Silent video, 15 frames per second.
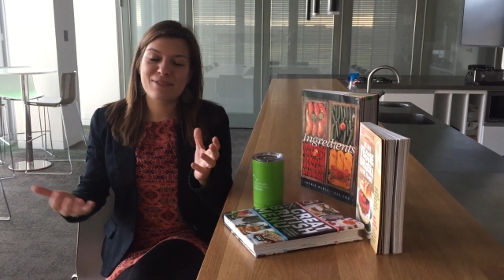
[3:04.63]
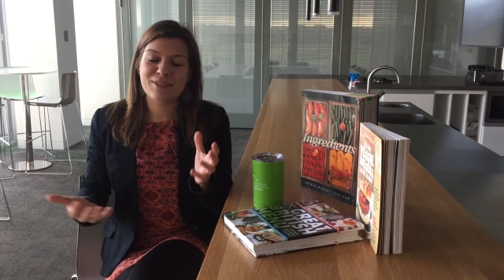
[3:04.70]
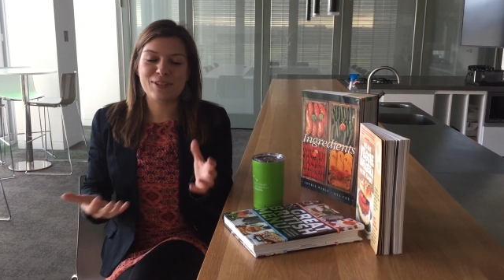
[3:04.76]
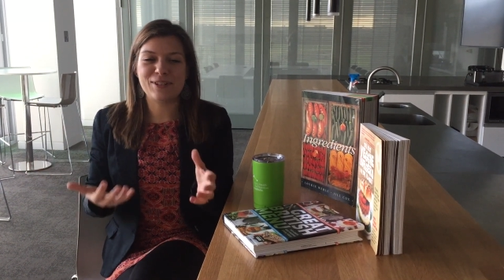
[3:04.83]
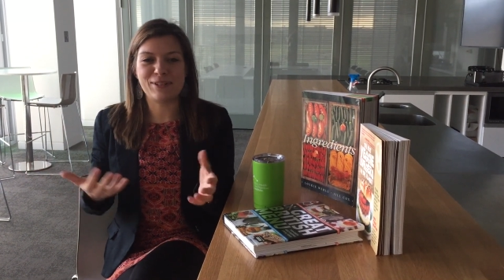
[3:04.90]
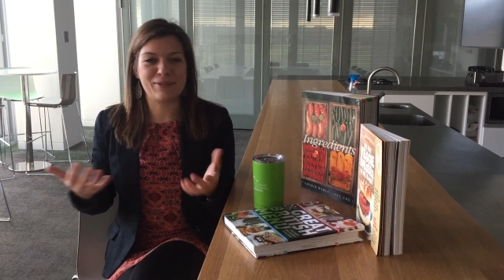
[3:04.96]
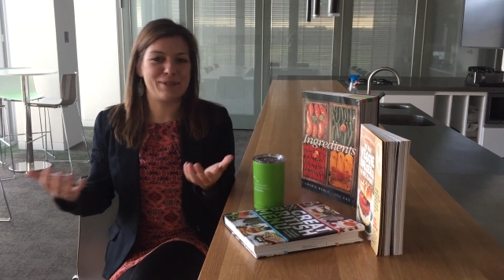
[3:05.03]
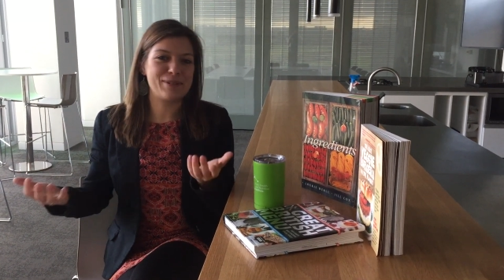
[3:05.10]
which
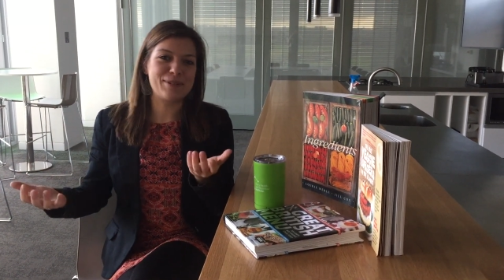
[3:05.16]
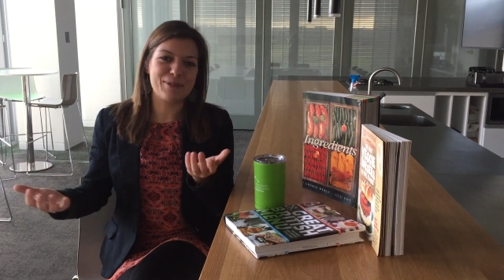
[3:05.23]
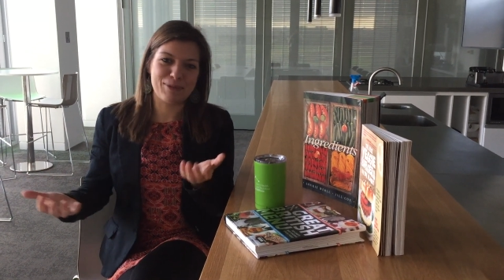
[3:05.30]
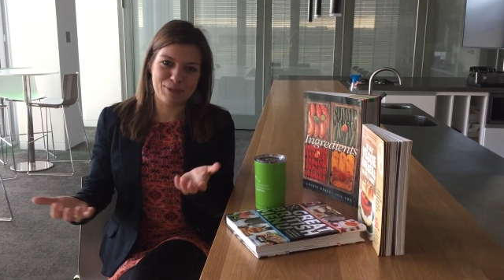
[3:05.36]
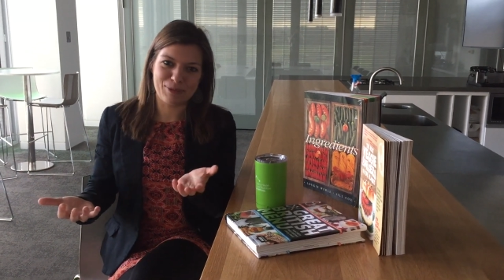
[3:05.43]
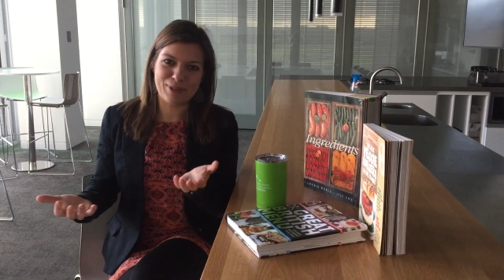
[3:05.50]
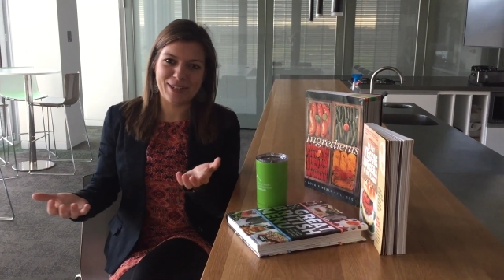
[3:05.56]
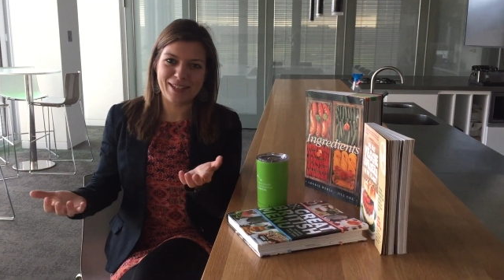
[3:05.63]
is also
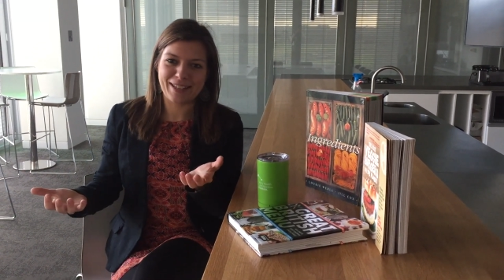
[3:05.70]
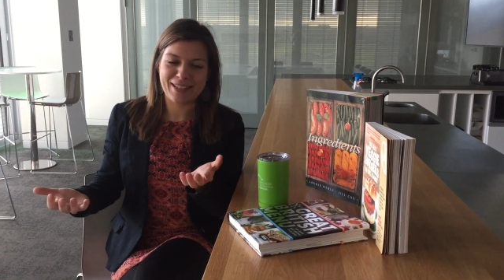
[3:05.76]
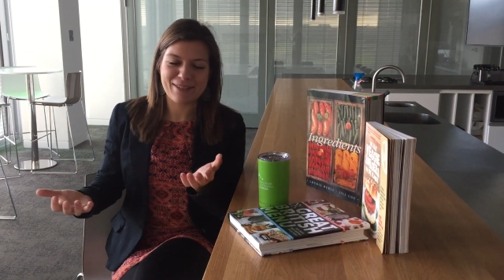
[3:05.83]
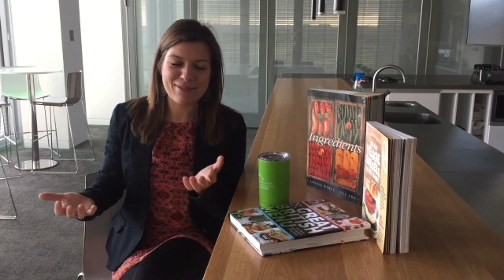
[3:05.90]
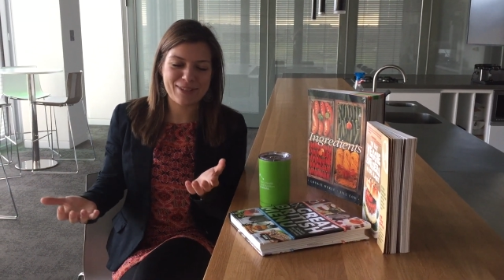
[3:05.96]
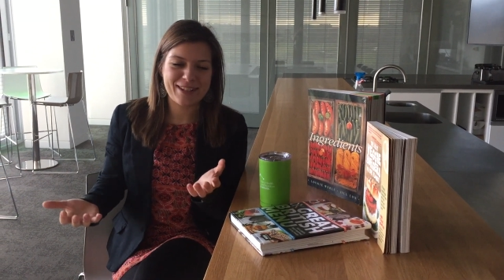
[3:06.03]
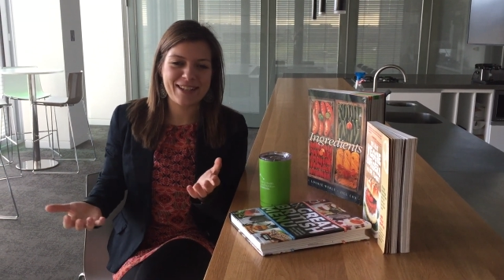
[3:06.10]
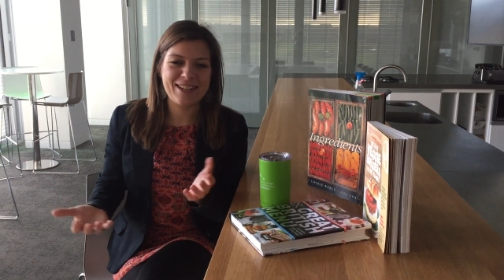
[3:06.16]
really
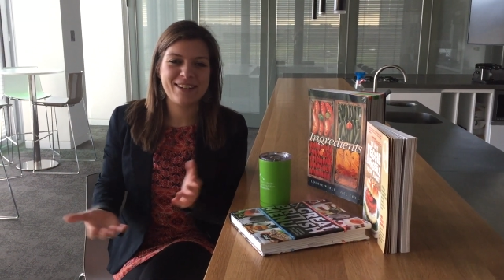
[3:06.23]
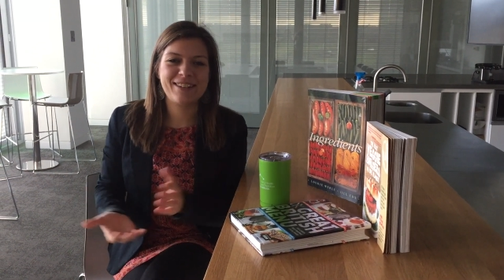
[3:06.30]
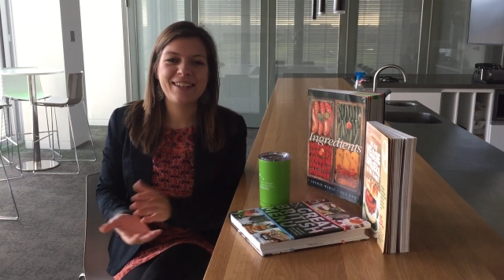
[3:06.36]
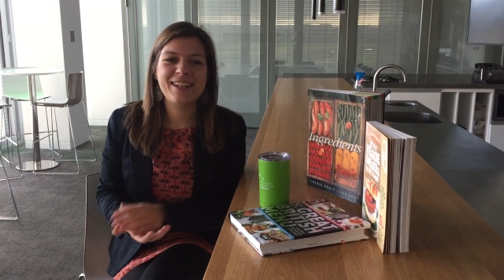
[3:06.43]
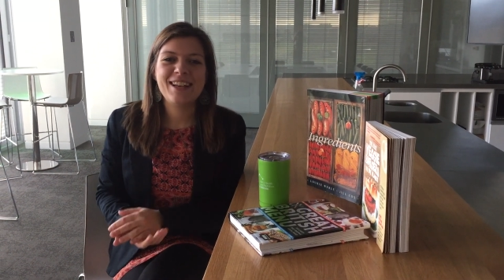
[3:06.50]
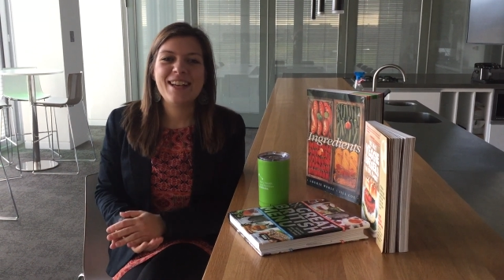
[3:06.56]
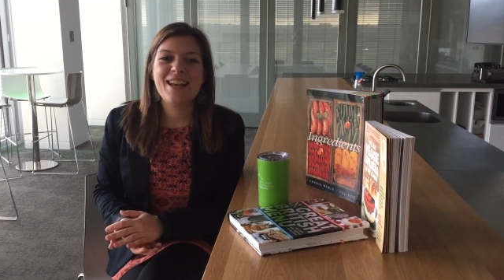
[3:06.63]
given here.